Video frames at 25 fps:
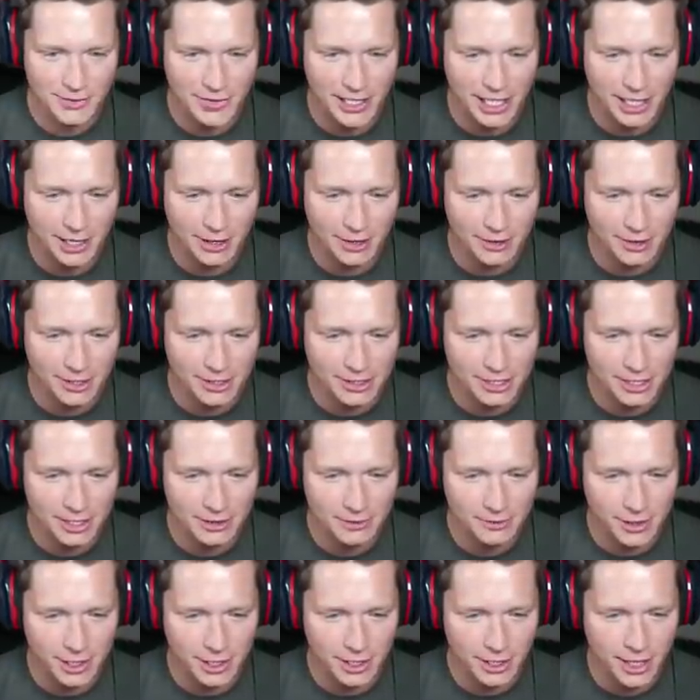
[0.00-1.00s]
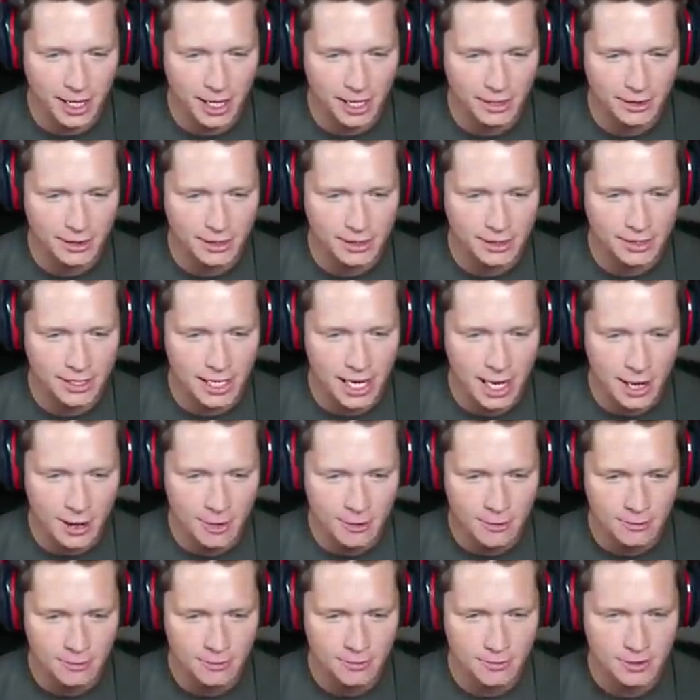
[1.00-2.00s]
we go. Let's see if we can knock these
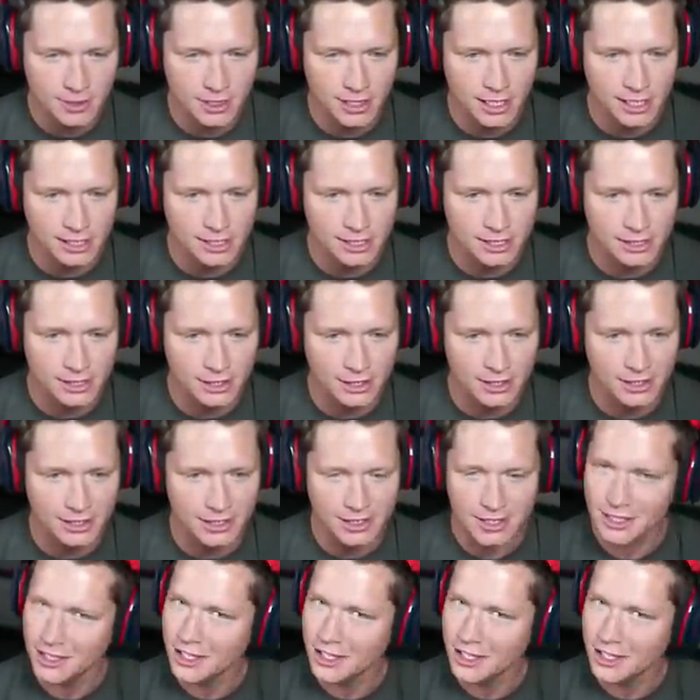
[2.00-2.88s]
down. Yes, sir.